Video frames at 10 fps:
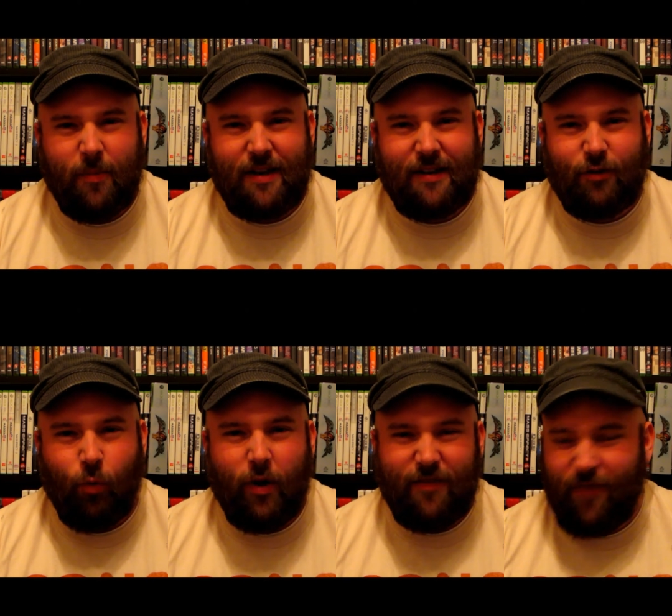I mean,
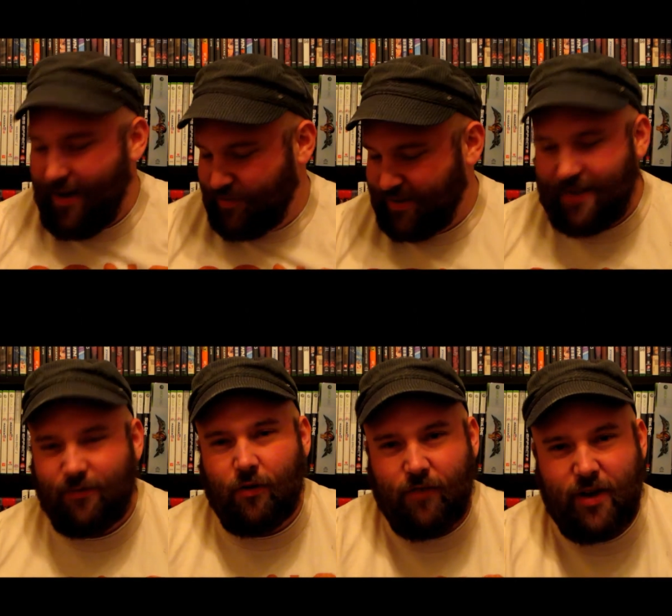25 cents
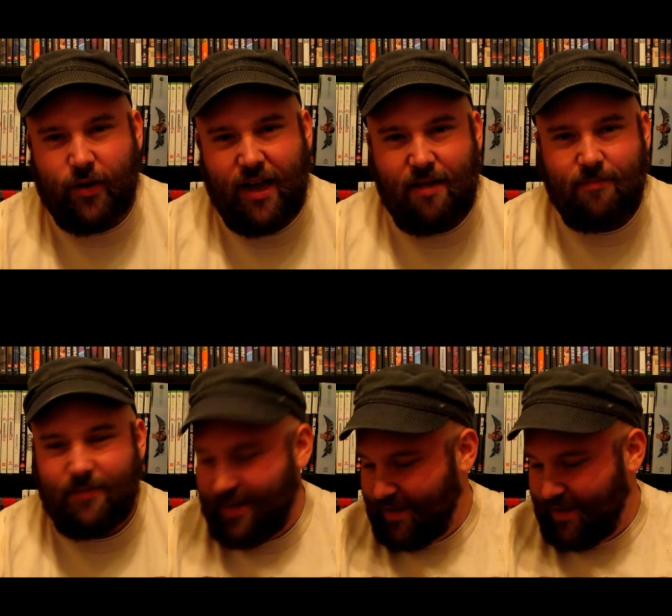for a video game,